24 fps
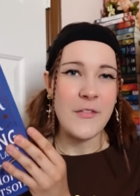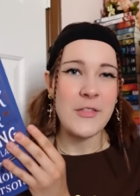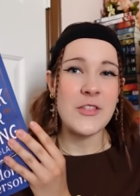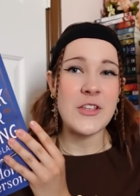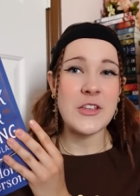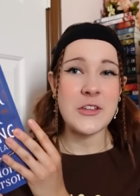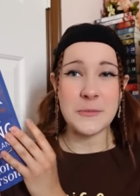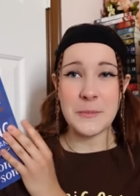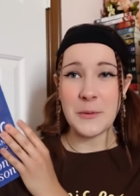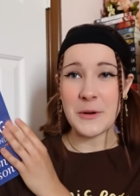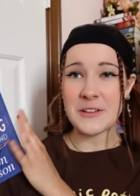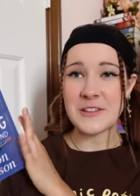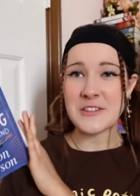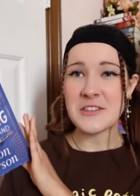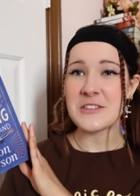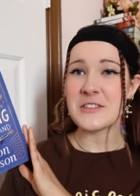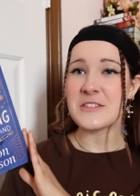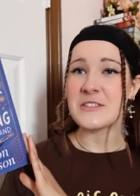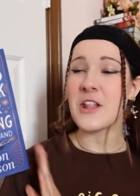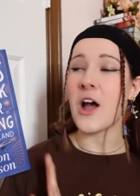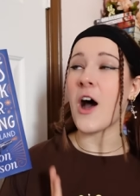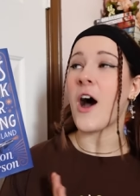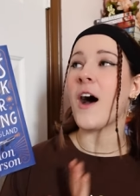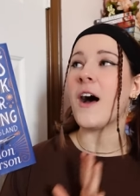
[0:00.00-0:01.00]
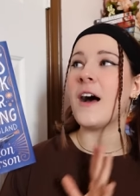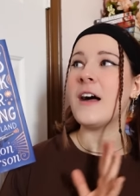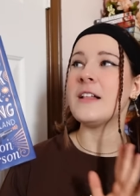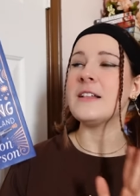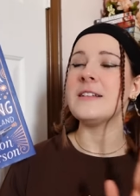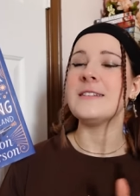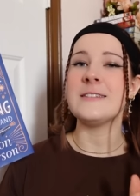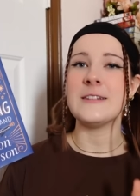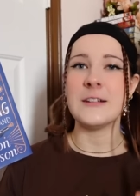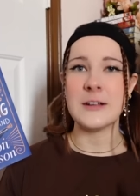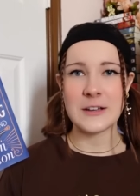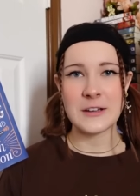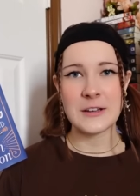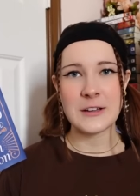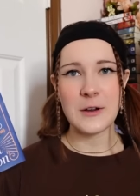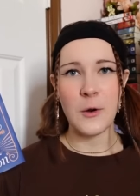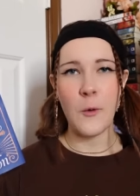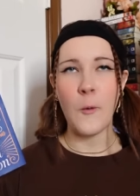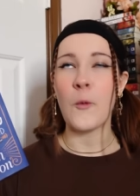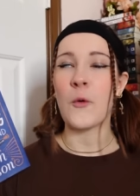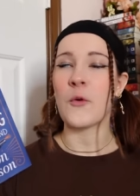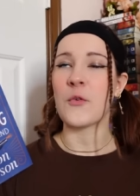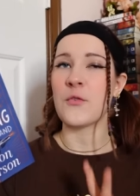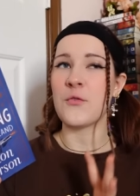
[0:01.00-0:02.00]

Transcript: This book does not look or